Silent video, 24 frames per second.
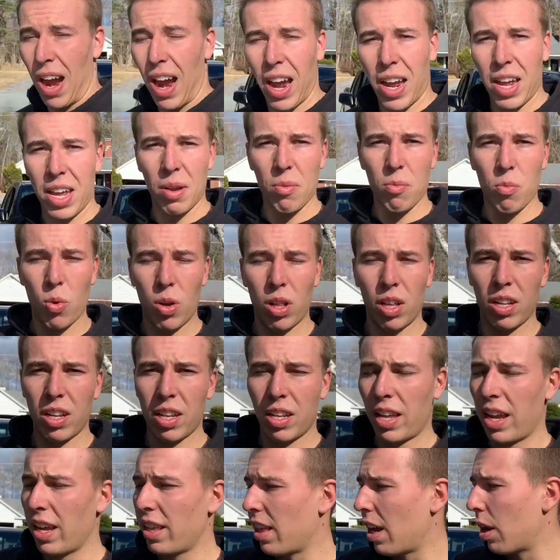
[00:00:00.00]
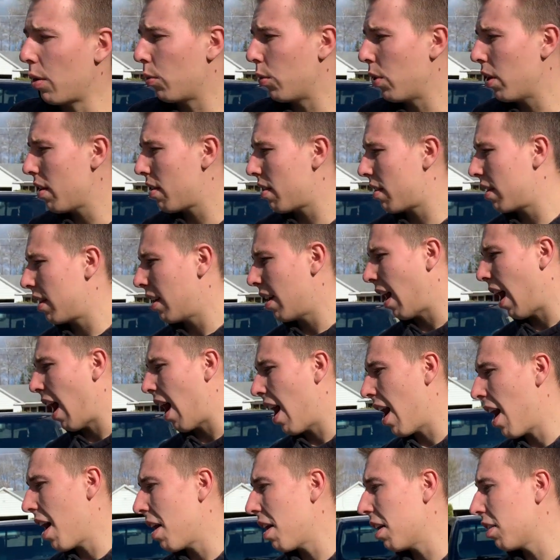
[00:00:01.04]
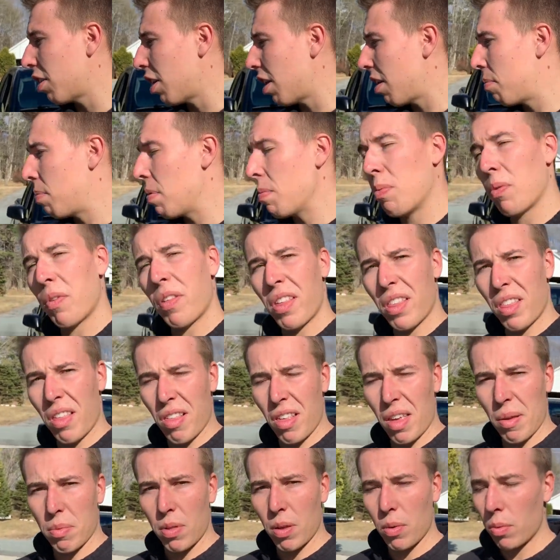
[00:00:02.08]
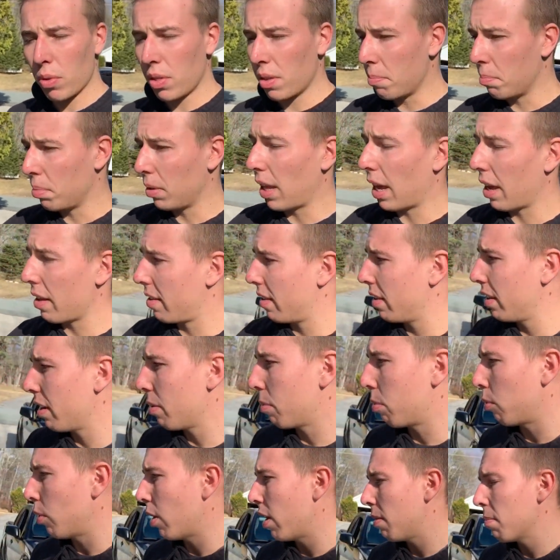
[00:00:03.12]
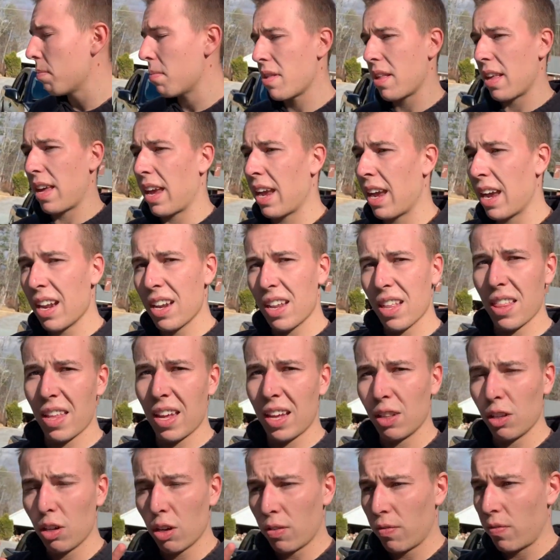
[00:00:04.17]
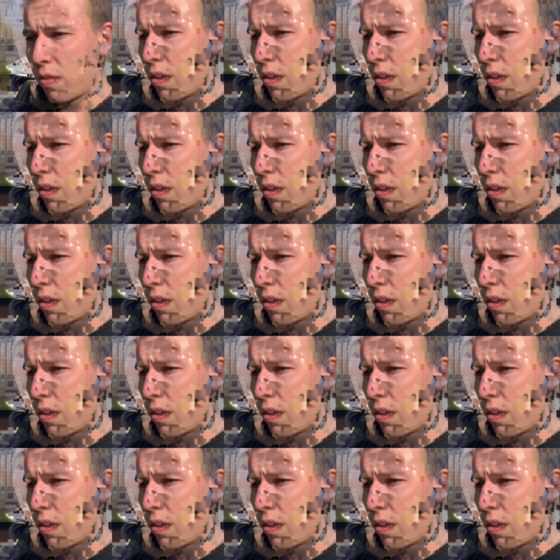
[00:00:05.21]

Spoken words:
I am willing to take that risk. A lot of people said the same thing with the Plasti Dip rims, and they look